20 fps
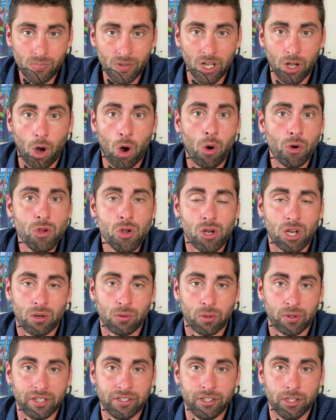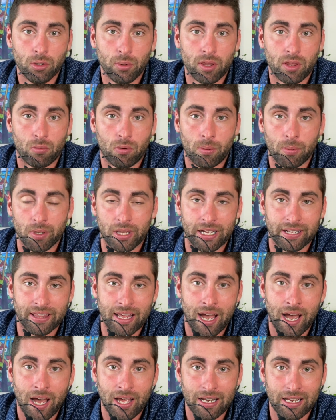all you can really do with a woman like
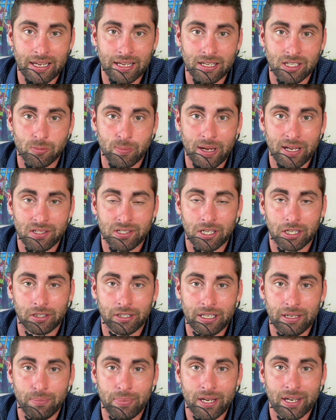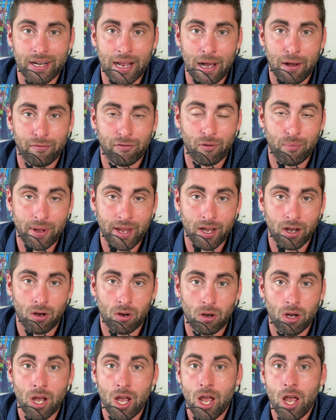that is basically be an alpha
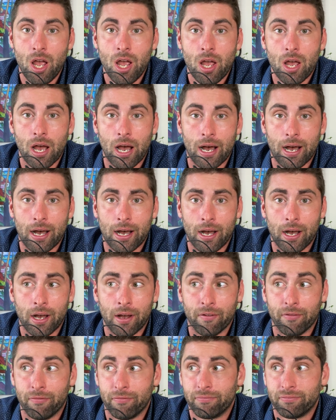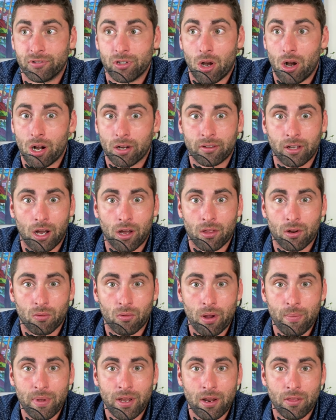male, talk to other
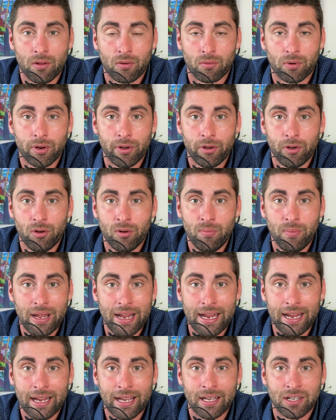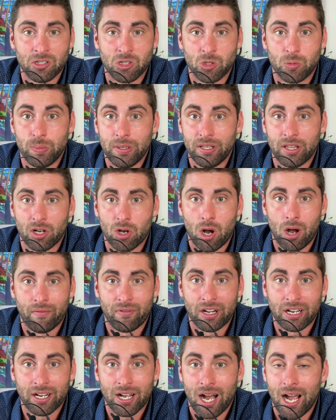women in the room, and just be the
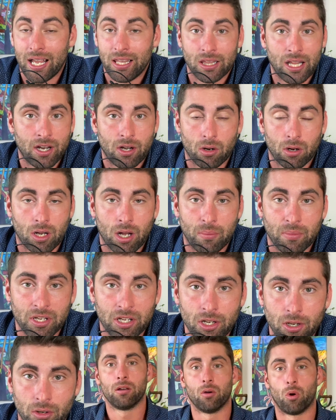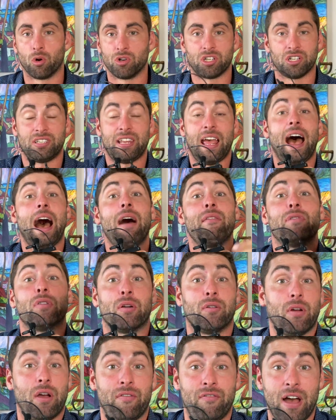confident guy and let her come to you. Or just have
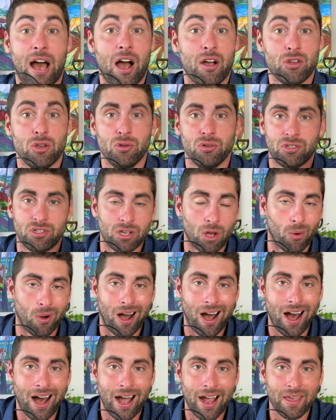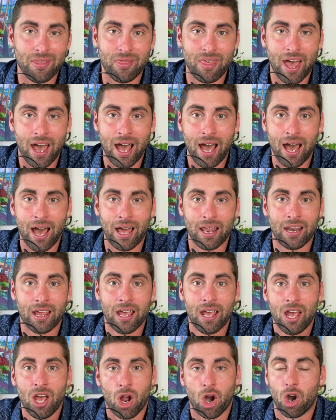your values so high that
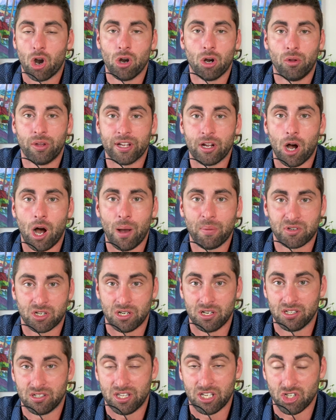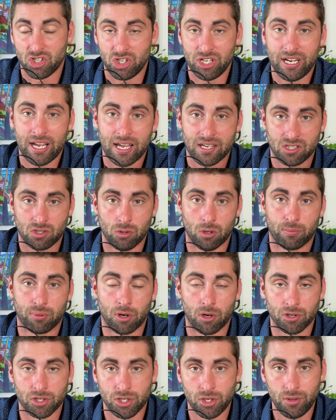her only option is that she has to
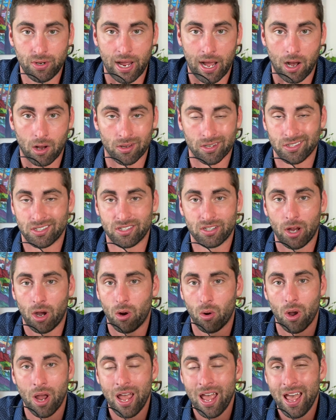approach you now. And so